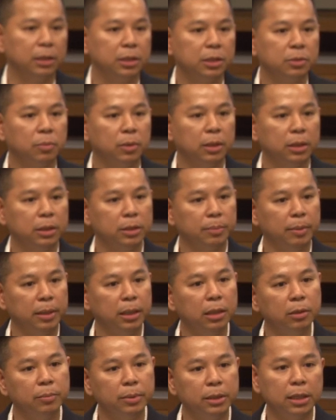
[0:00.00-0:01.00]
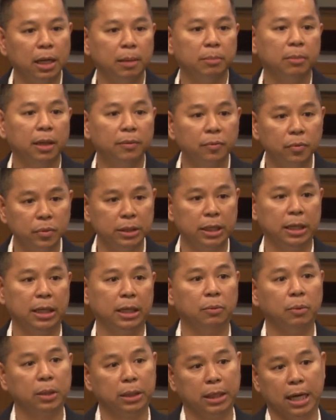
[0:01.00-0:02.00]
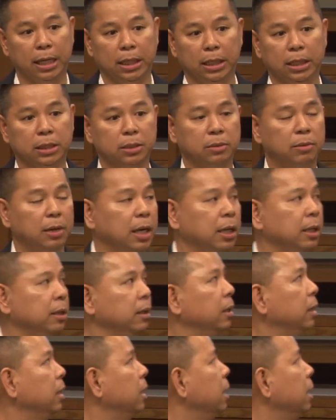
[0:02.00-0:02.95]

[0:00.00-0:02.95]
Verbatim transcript: I just want to spend a little bit of time level setting what that is, right?